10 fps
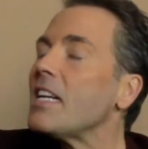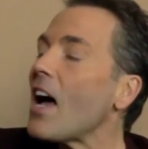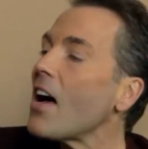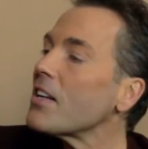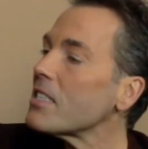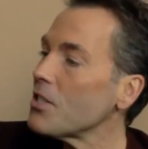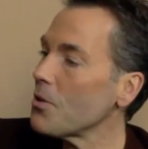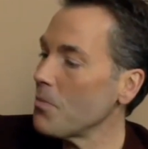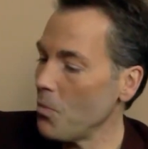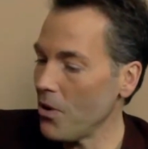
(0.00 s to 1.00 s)
Now, how does
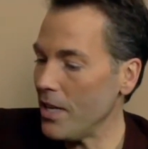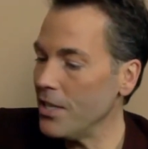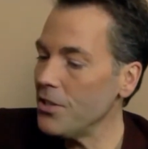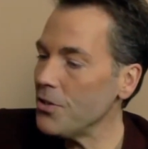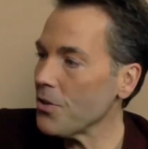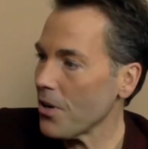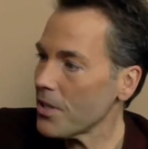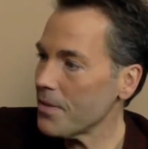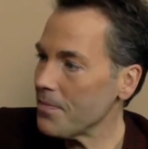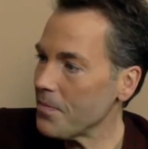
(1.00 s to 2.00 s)
it? We're in New York,
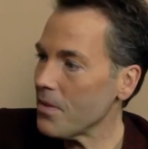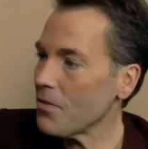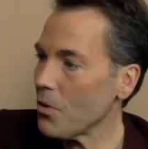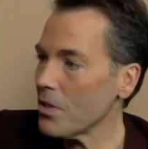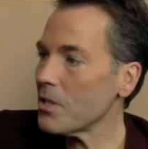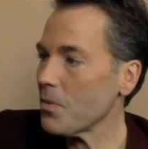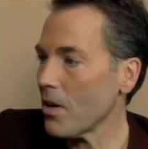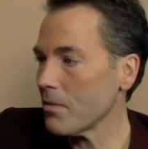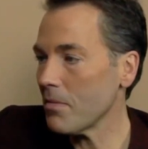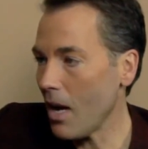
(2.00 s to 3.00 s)
of course,
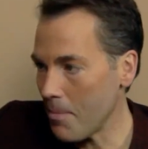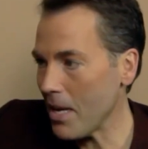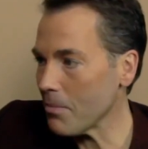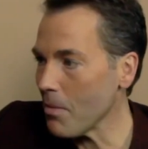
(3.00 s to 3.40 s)
where I make